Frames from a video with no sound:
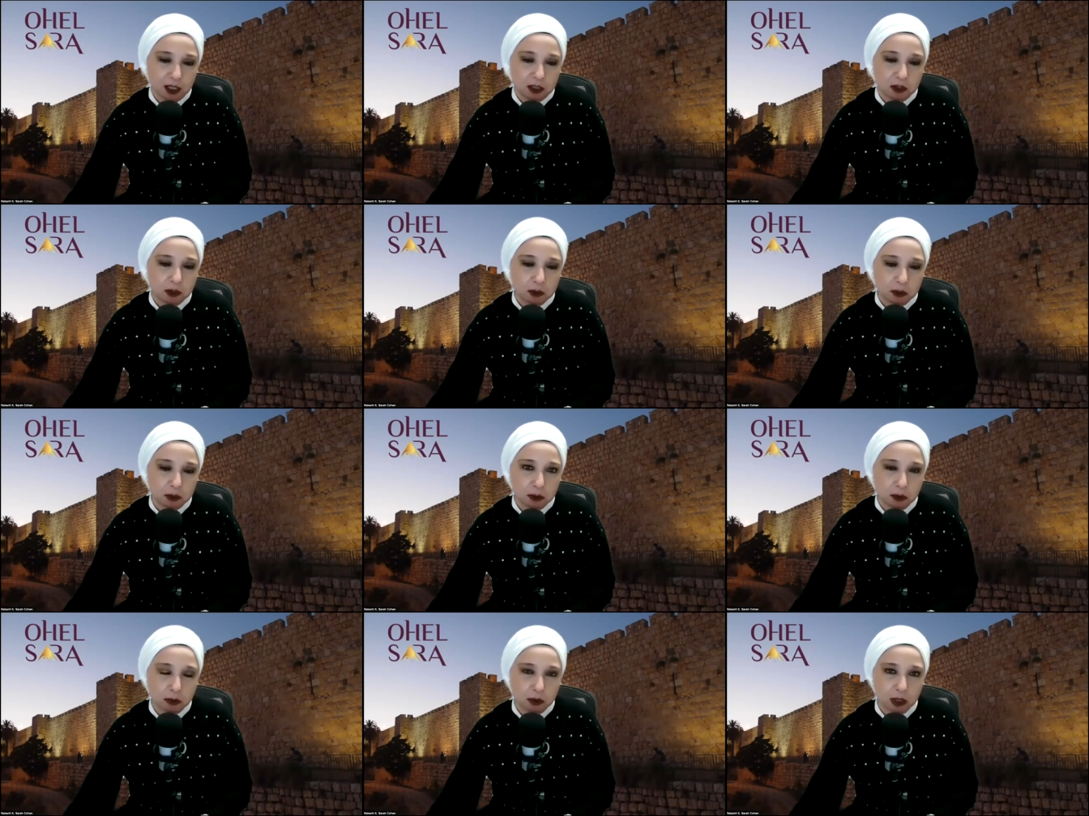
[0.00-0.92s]

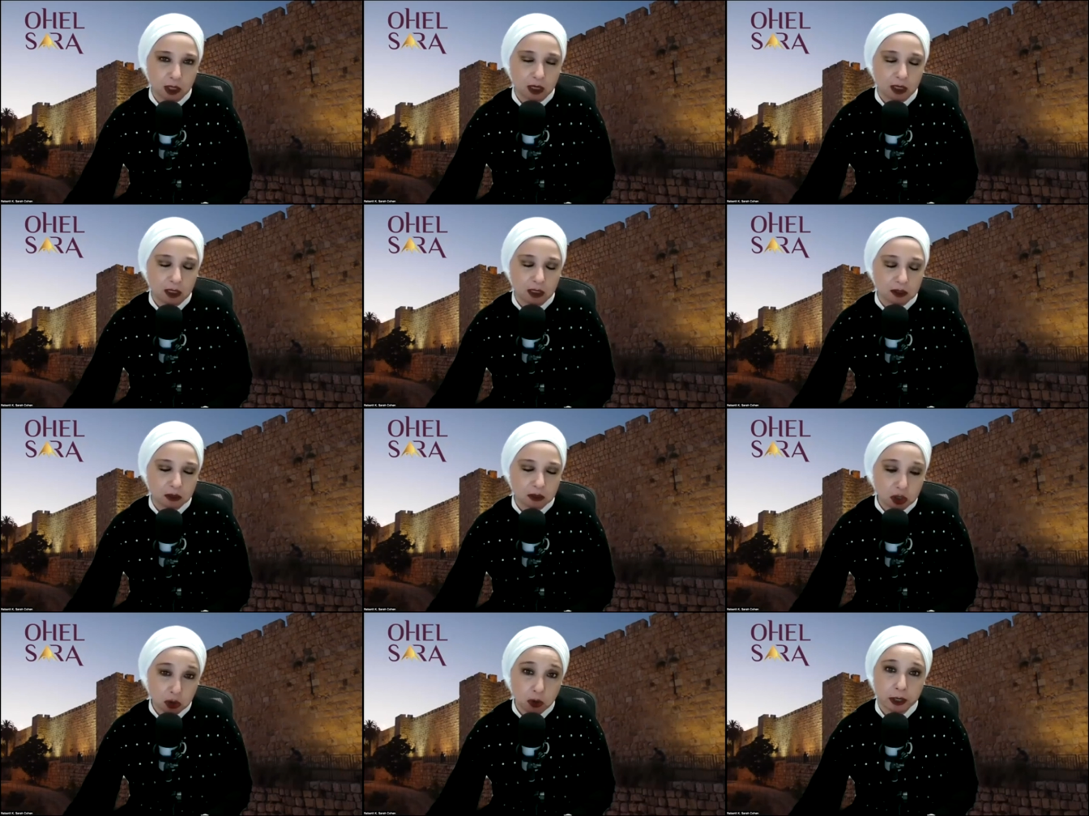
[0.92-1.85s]
to
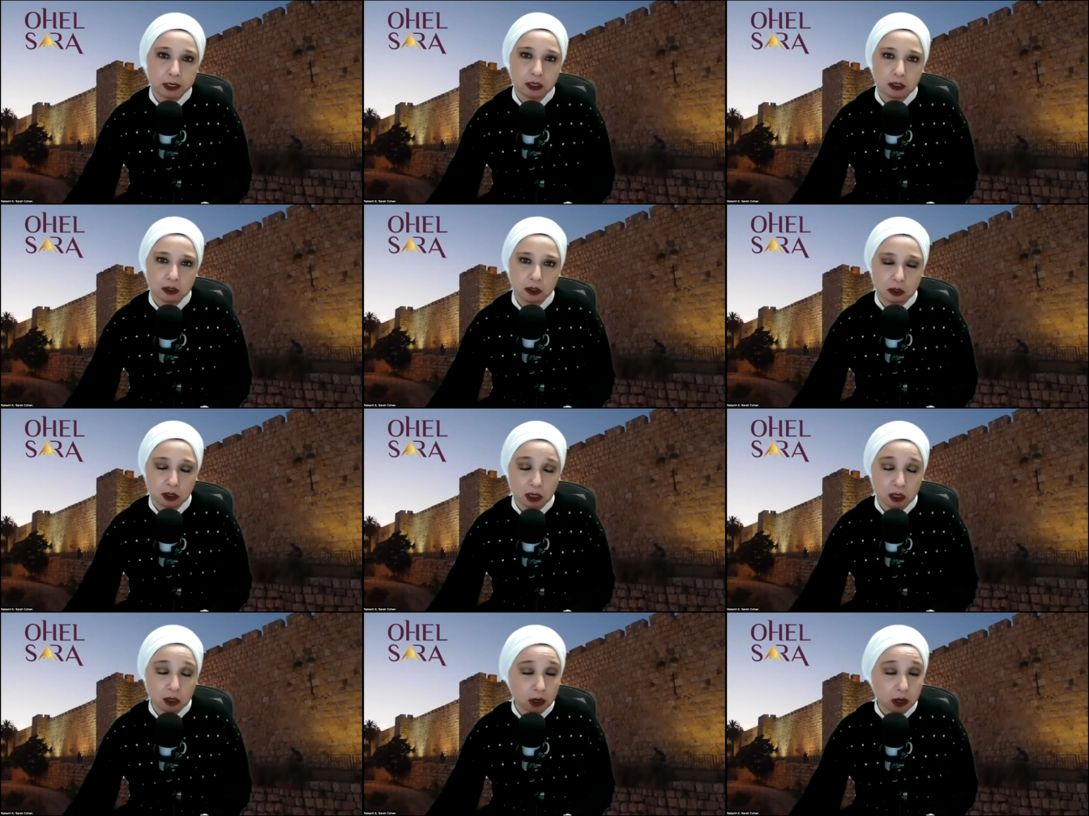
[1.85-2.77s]
join your
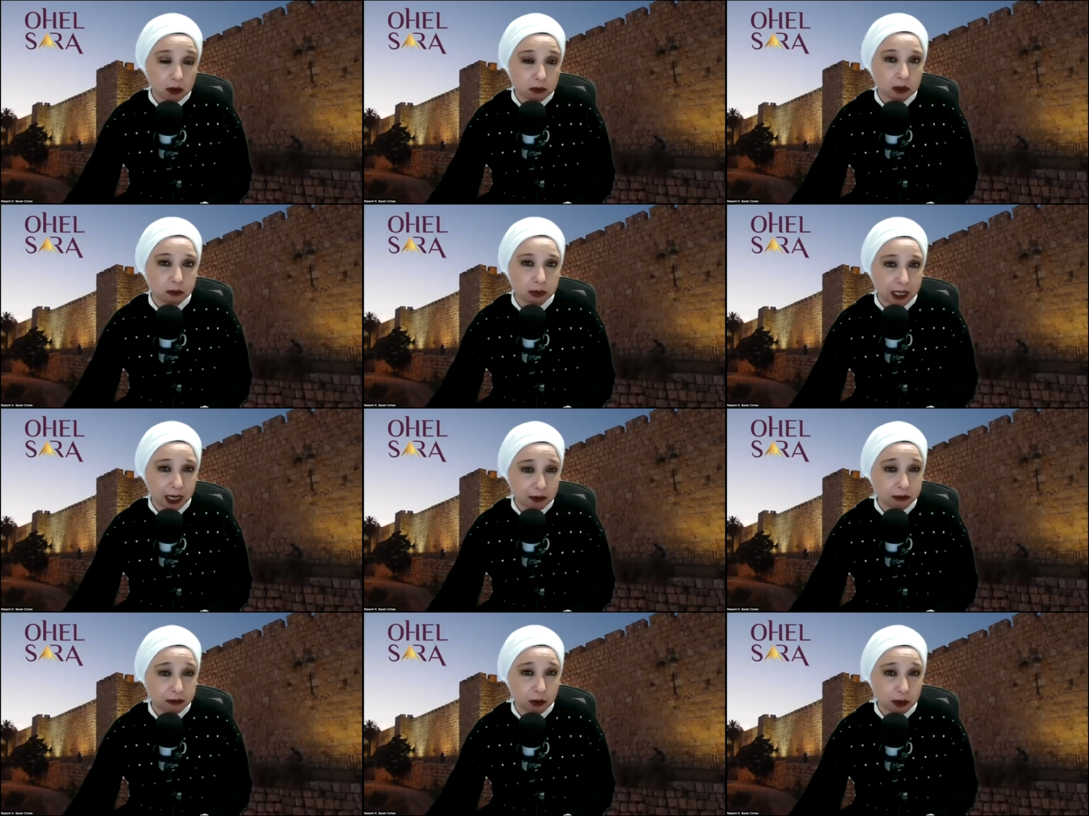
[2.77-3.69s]
incredible
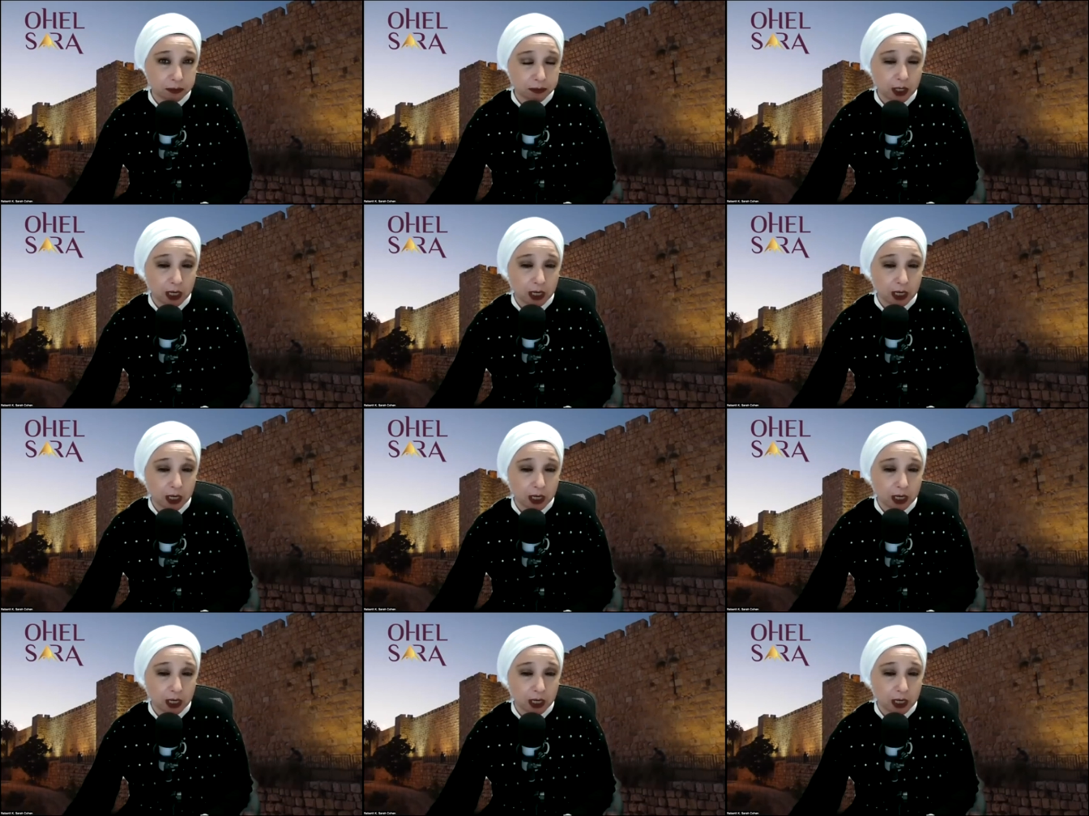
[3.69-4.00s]
platform.